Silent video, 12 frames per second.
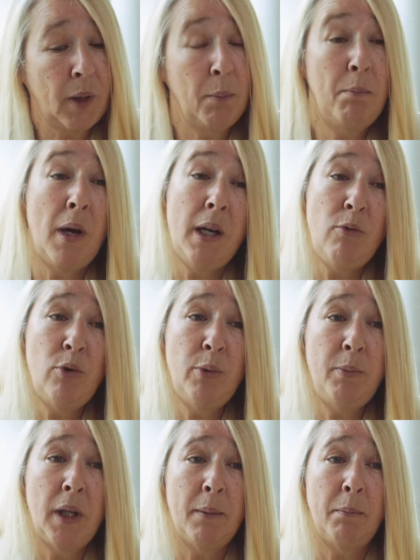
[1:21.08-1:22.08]
My room
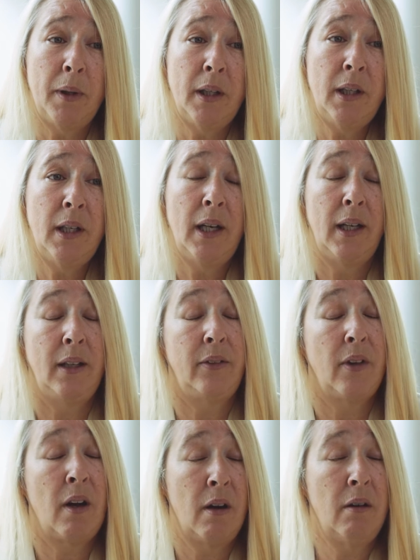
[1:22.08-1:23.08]
number is
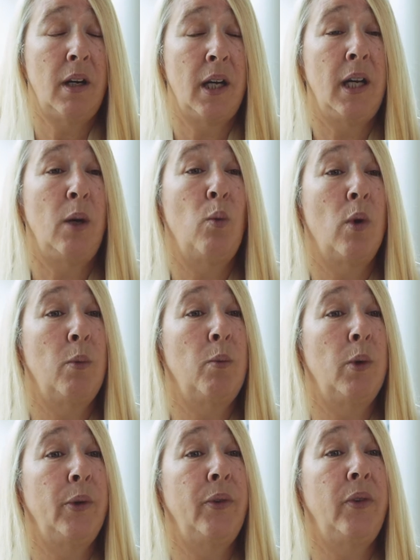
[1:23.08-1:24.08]

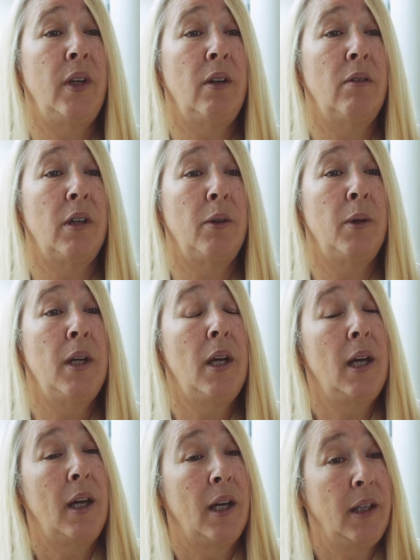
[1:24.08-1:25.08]
RA110,
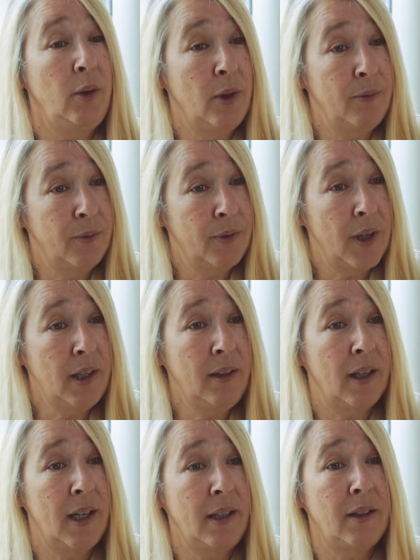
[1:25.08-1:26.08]
and you can find
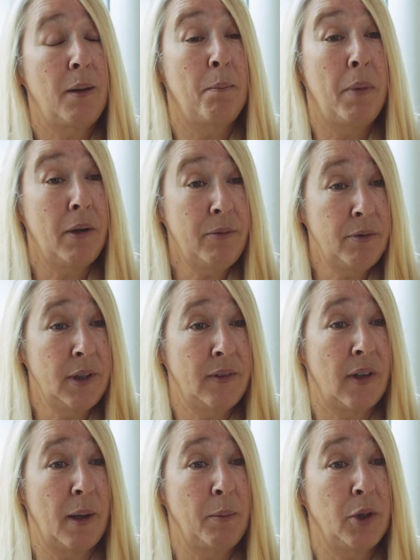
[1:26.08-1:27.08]
that above
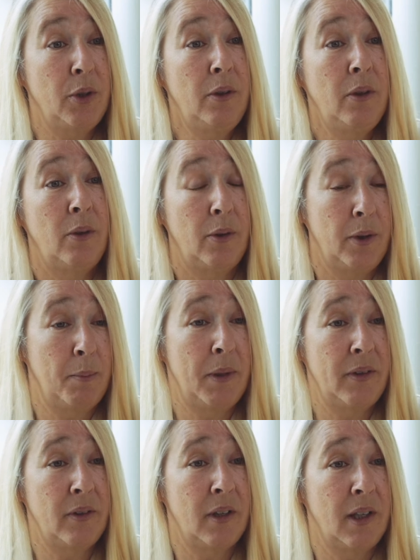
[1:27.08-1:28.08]
reception on the
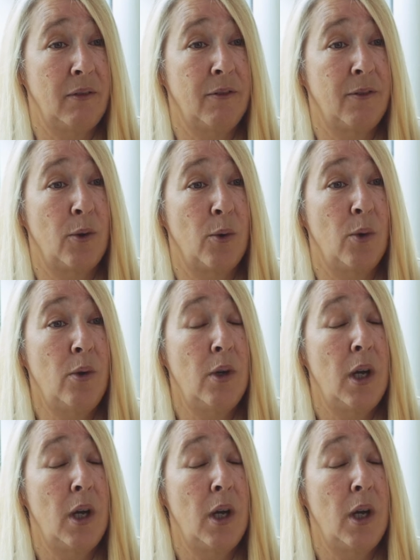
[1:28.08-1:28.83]
mezzanine floor,